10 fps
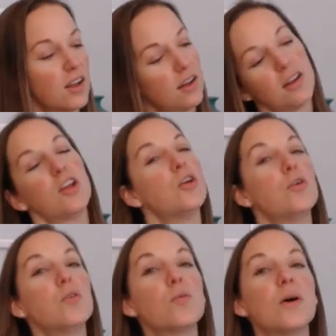
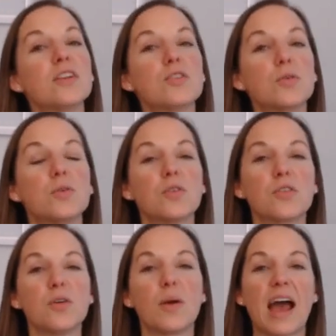Use what tools
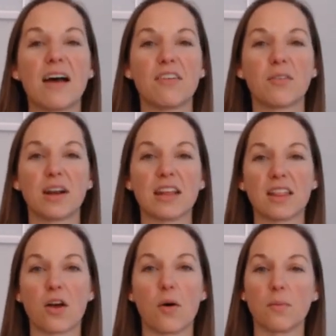you have already in the
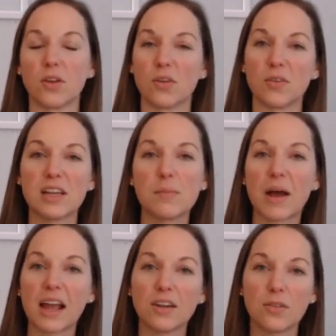home. You don't need to
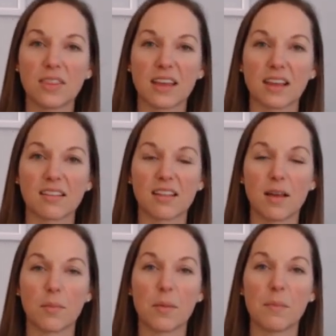buy new things,
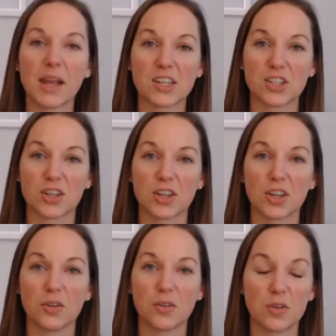but make sure
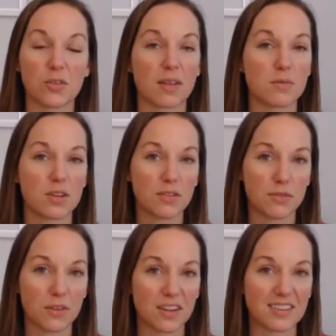you use them to the
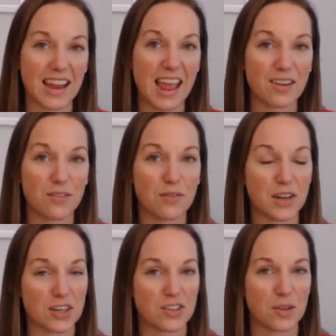fullest and
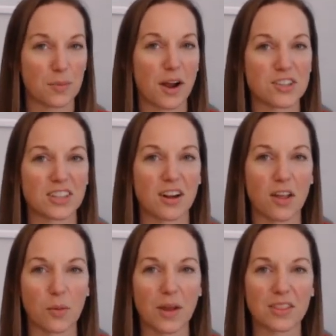finish the project all
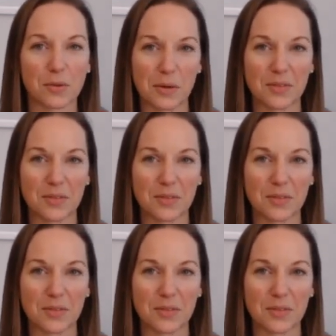the way through.